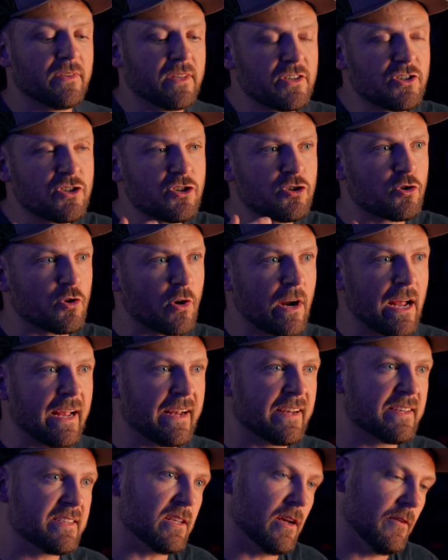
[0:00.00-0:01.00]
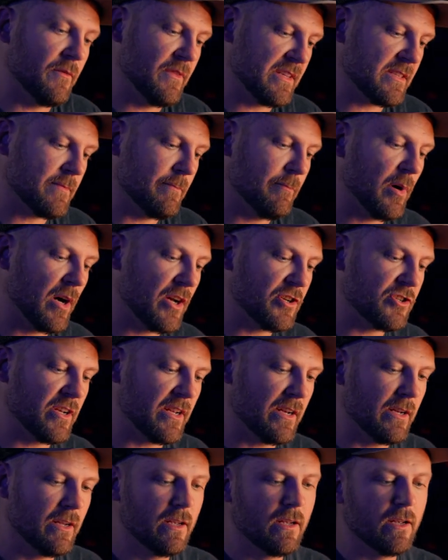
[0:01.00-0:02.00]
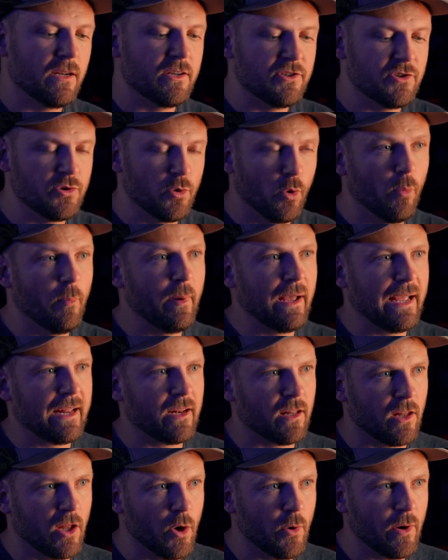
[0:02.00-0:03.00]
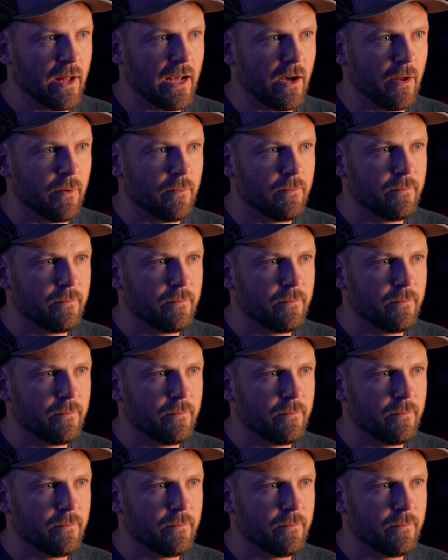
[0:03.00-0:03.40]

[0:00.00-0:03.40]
the strengths of this budget dual band loadout.